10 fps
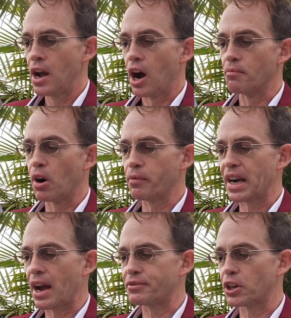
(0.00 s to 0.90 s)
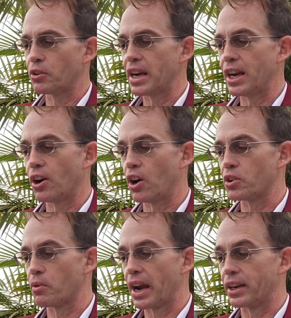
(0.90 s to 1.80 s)
A moment after greeting all
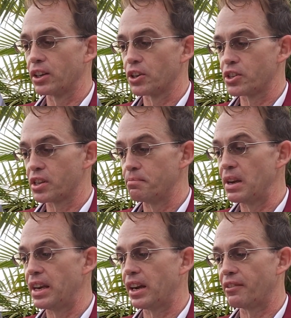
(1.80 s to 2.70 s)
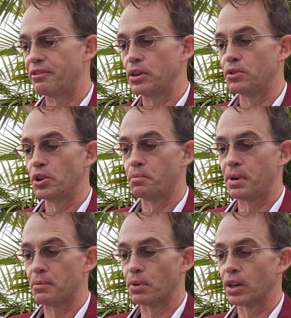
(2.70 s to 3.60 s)
the regulars and meeting a few new
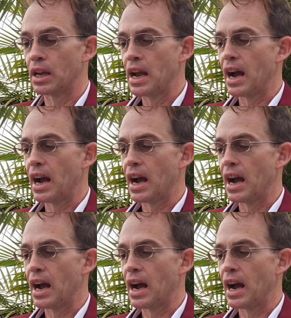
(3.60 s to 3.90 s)
people,